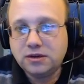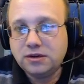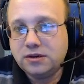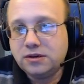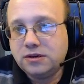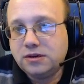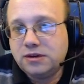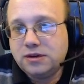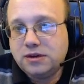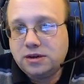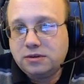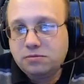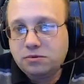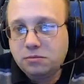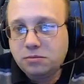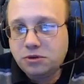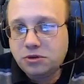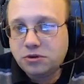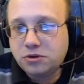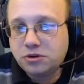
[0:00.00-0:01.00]
I'm
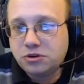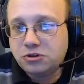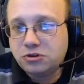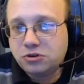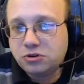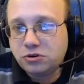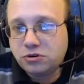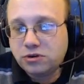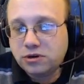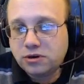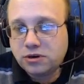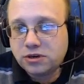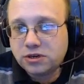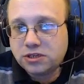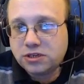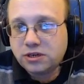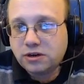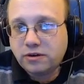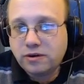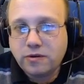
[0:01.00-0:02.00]
probably doing a tutorial on a
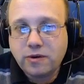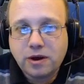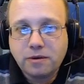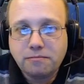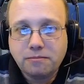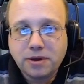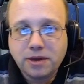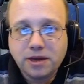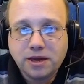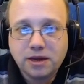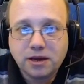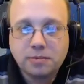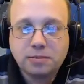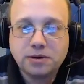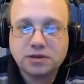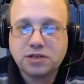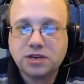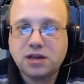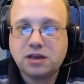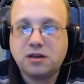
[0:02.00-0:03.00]
scenario I'm making up
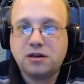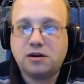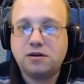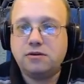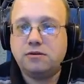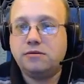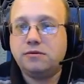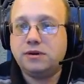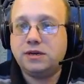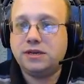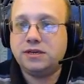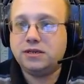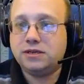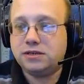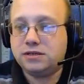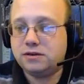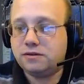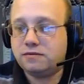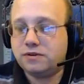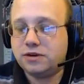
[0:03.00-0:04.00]
as I go
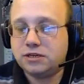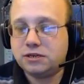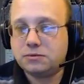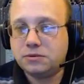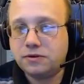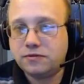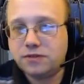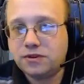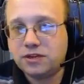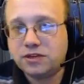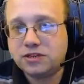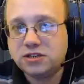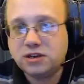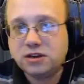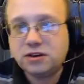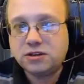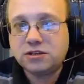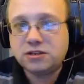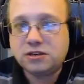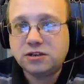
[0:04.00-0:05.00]
is a recipe for
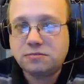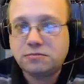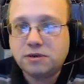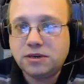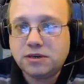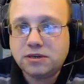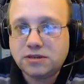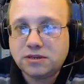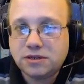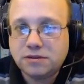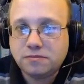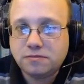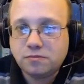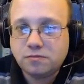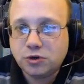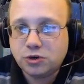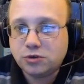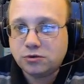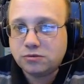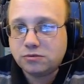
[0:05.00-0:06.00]
disaster, but
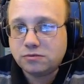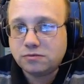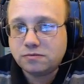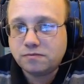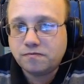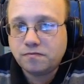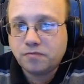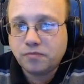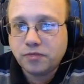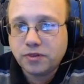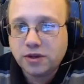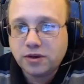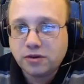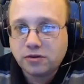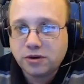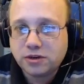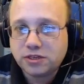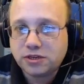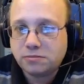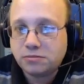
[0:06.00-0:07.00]
we'll sure
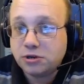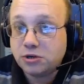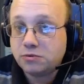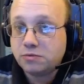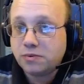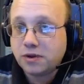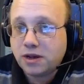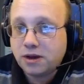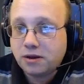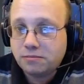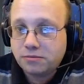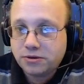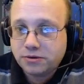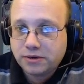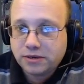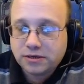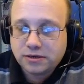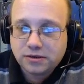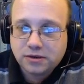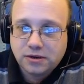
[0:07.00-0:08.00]
cross that bridge when we come to
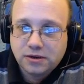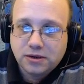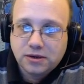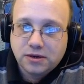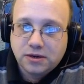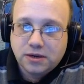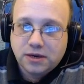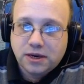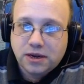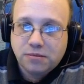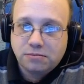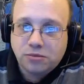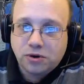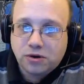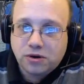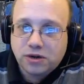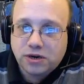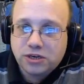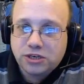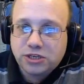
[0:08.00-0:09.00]
it. Now I'm not
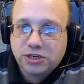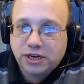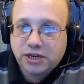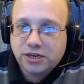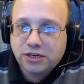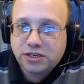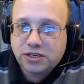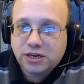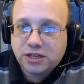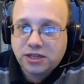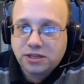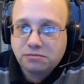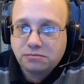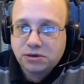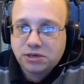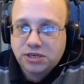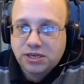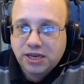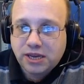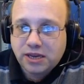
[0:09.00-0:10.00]
going to change anything
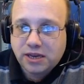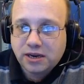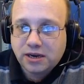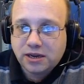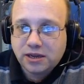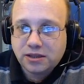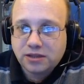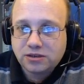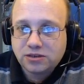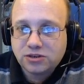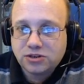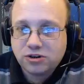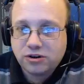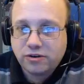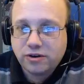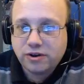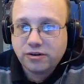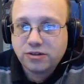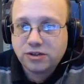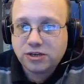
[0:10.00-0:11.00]
particularly in the
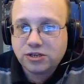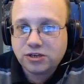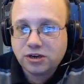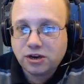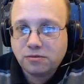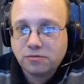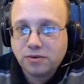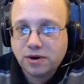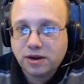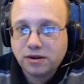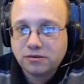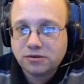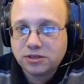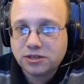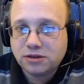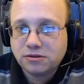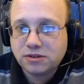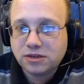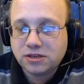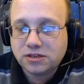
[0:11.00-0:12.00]
scenario this time round,
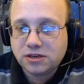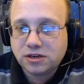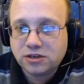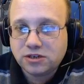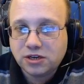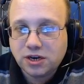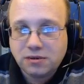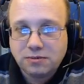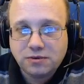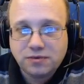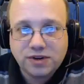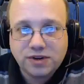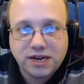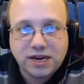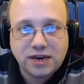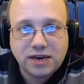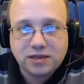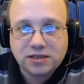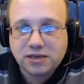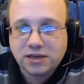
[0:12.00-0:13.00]
so things like time of day,
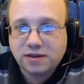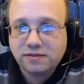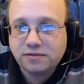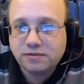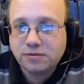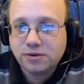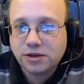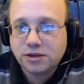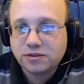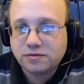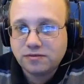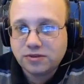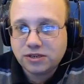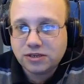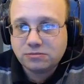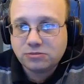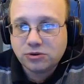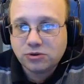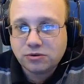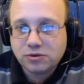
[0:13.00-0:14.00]
let's leave them nice and
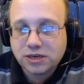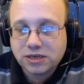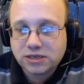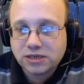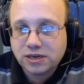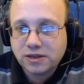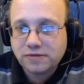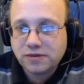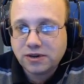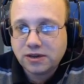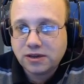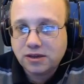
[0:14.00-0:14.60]
visible, let's leave it,